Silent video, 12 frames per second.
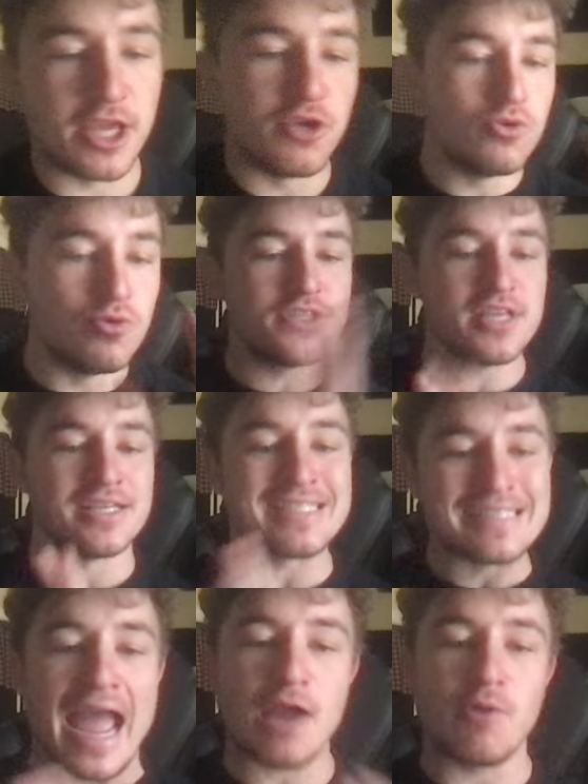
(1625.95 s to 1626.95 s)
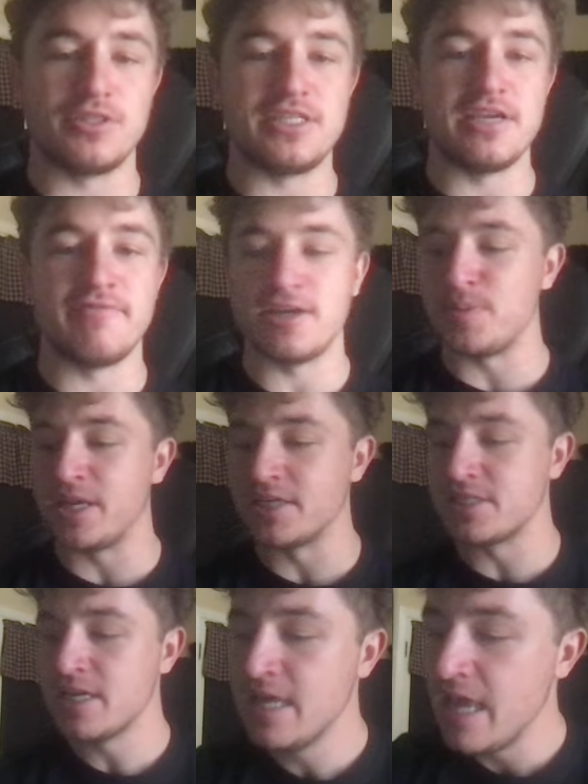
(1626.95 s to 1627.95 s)
You use a stack with DFS because
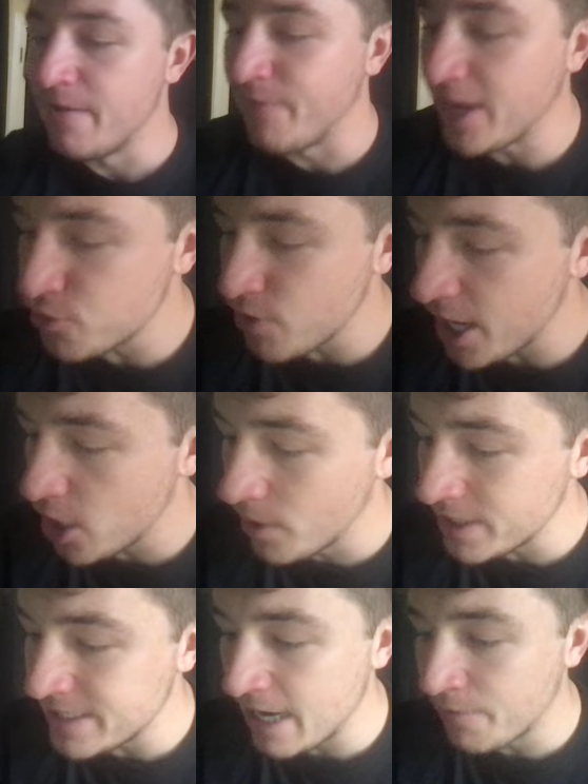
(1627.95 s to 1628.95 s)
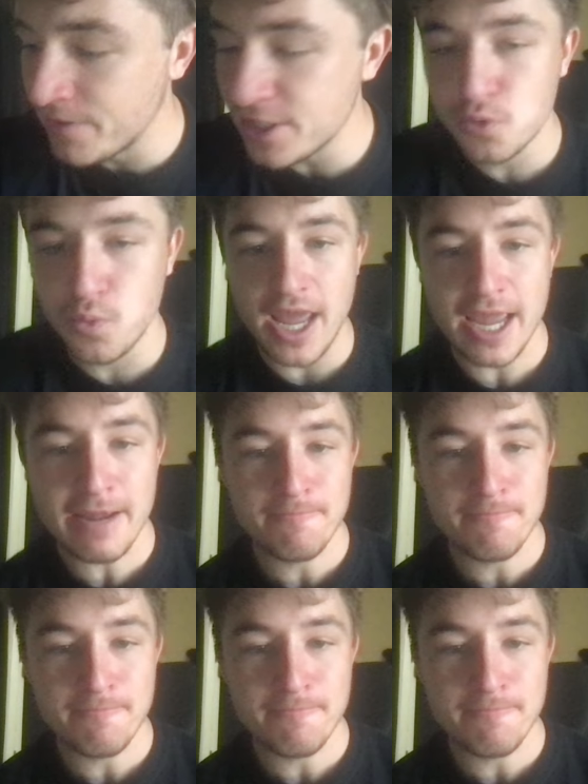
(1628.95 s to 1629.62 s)
if I try going down this way,